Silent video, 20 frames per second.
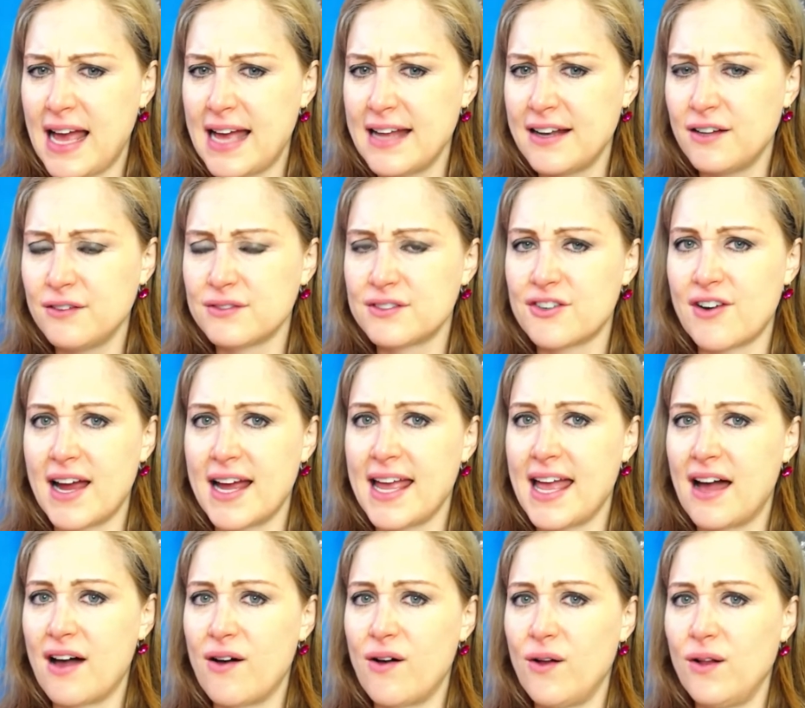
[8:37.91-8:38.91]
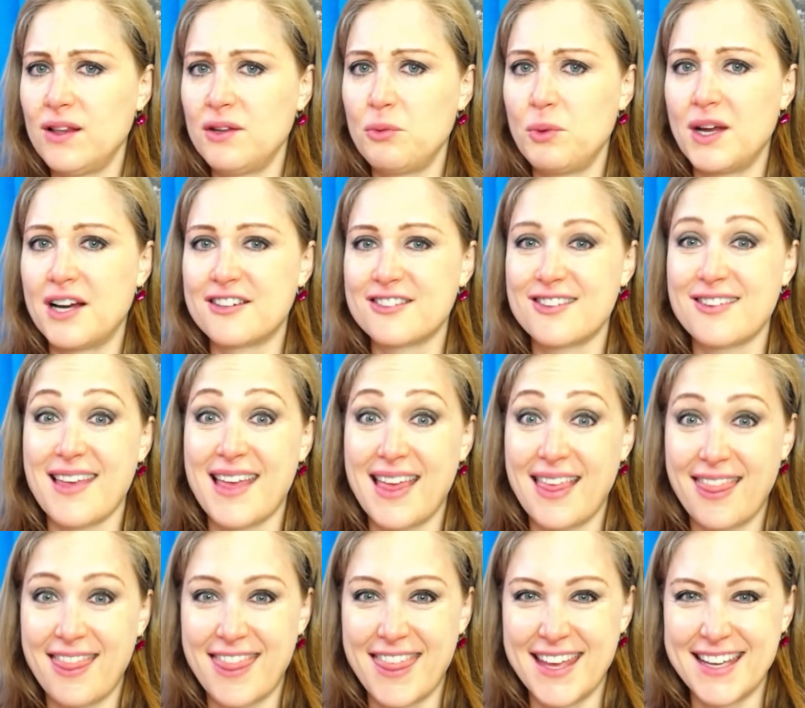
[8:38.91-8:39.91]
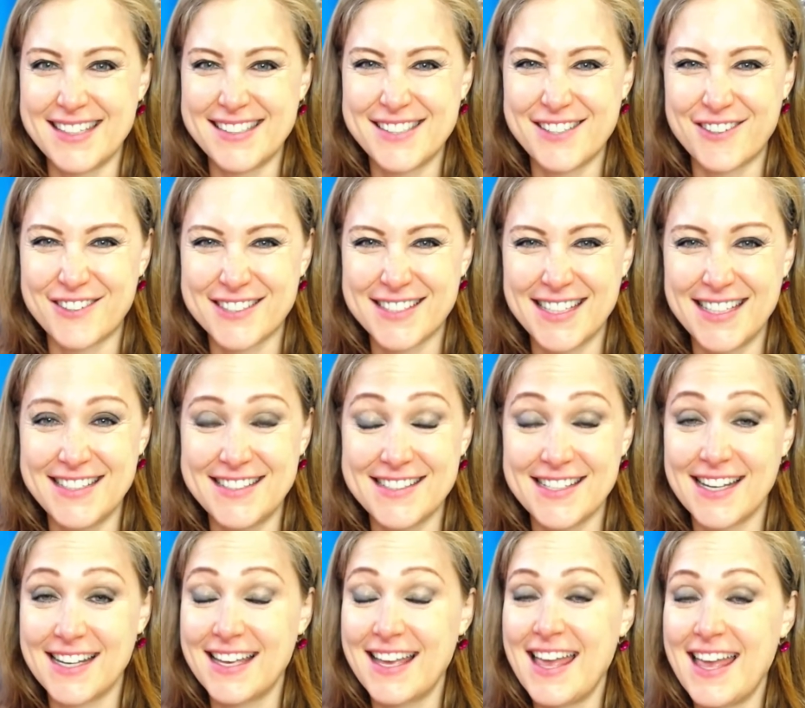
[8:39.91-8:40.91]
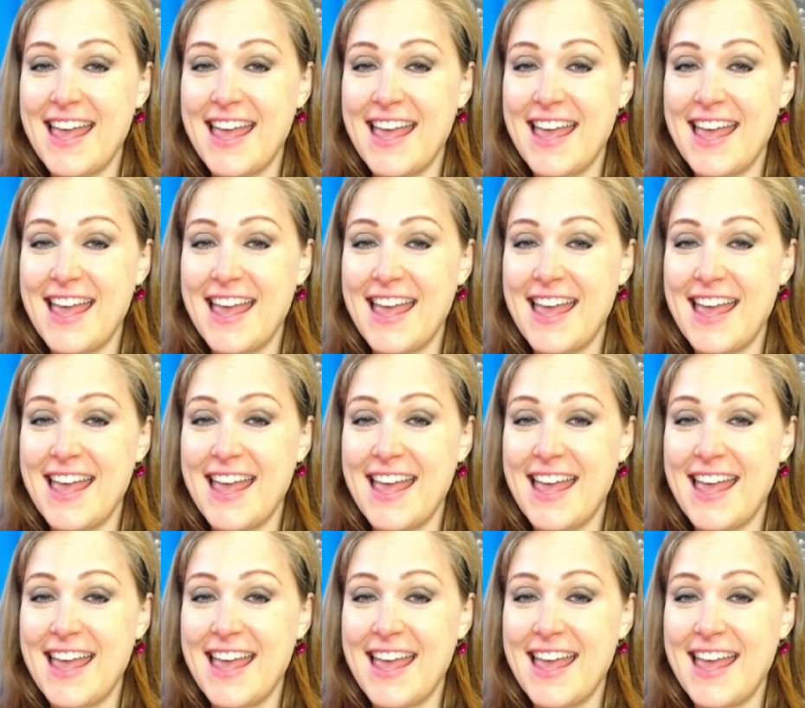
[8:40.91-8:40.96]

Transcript: I don't try all the weird things you're teaching.